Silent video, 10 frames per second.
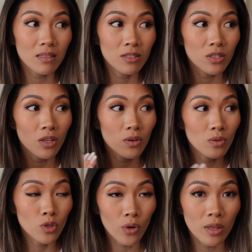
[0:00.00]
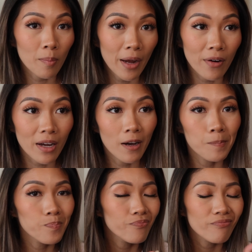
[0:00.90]
you know, North
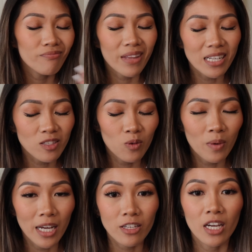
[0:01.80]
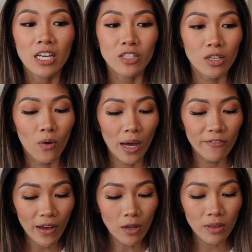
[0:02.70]
America, not so much. So I
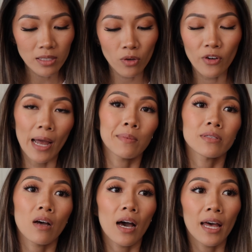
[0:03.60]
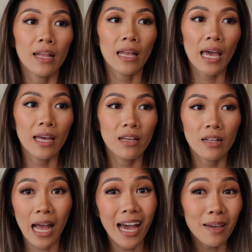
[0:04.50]
found this over Amazon
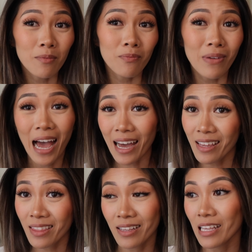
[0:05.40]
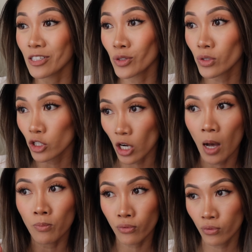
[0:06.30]
and I'm I think they do the
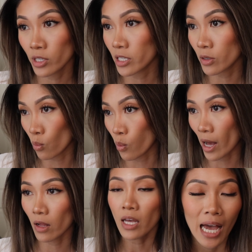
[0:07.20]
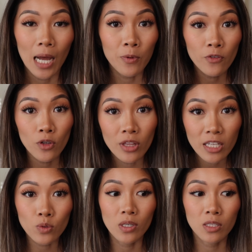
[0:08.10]
job pretty well. I prefer
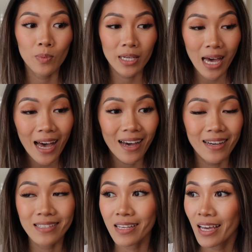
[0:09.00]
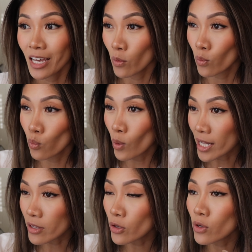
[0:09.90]
these ones because
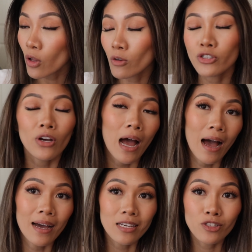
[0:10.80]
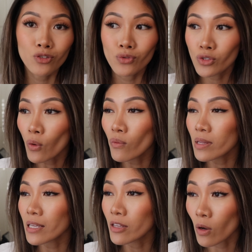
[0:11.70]
when you close your eyes, you don't
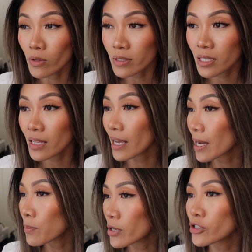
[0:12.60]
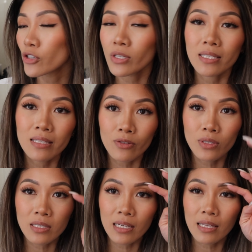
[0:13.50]
really notice it. Like I'm pretty sure you can still
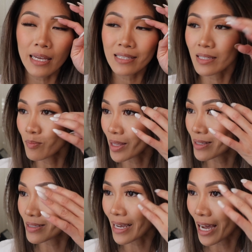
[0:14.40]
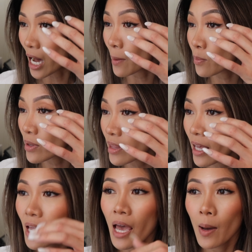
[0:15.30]
see like some things like up with
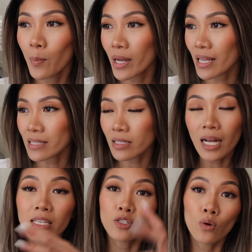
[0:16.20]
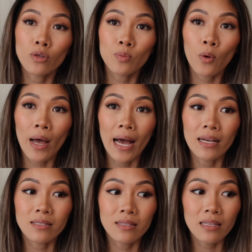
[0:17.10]
it, but it's not as noticeable
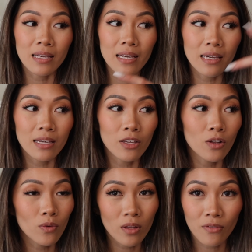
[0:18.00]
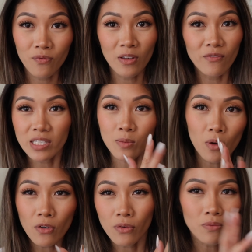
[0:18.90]
as the, you know, the
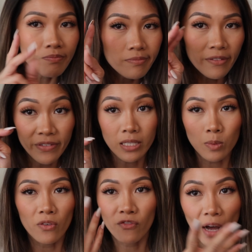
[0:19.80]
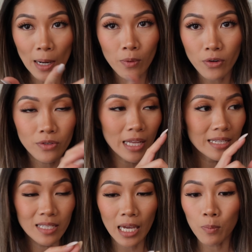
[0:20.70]
invisible invisible fiber
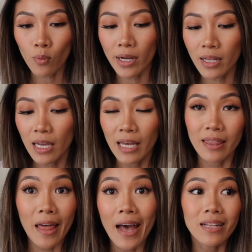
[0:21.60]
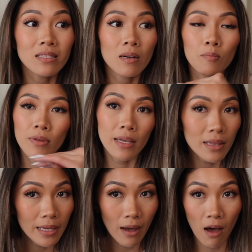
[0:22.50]
like tape one. That is
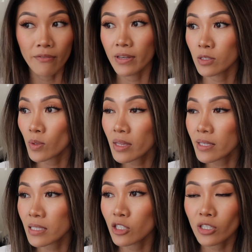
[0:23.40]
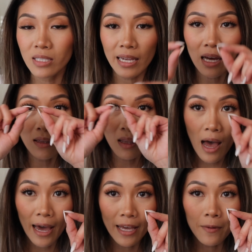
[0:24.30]
completely obvious. With this, it's just like a
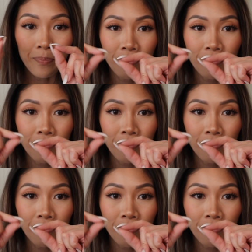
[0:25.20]
line